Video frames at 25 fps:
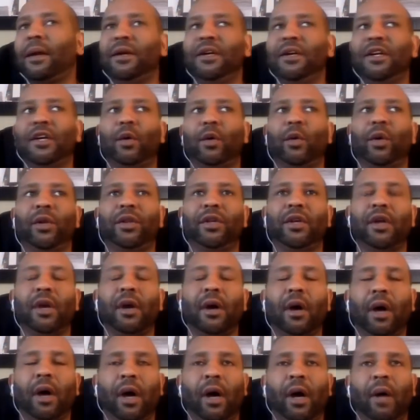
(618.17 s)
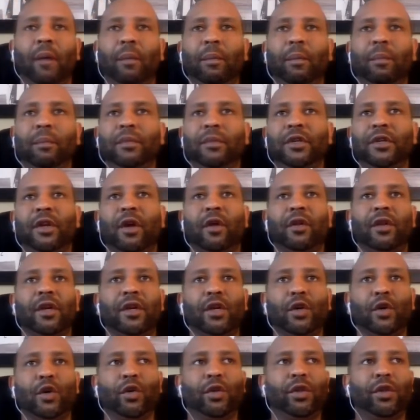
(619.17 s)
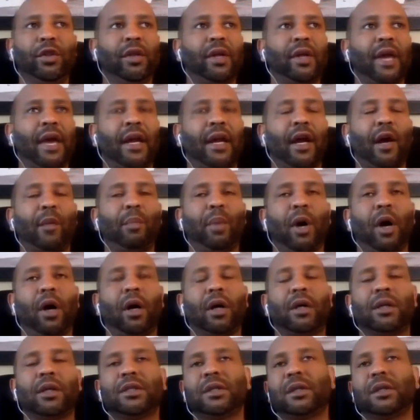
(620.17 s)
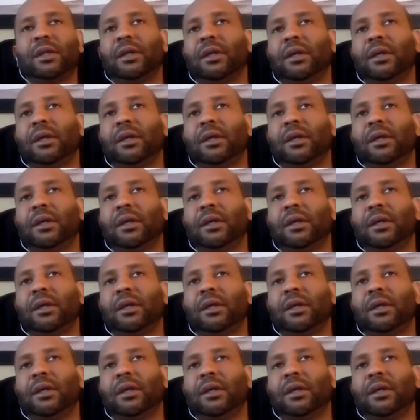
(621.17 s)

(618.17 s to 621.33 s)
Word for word: deal with the uh, you know the youth at our parks